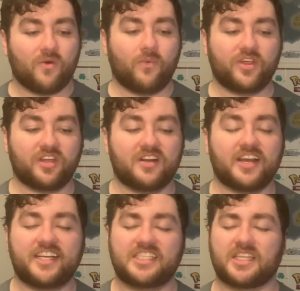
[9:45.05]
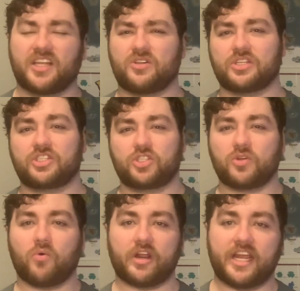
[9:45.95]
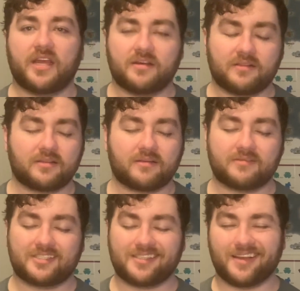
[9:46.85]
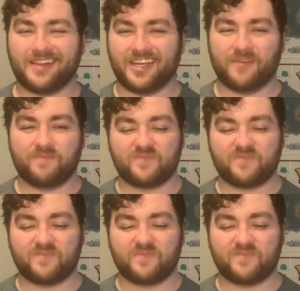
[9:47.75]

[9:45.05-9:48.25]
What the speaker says: with a nice little story slightly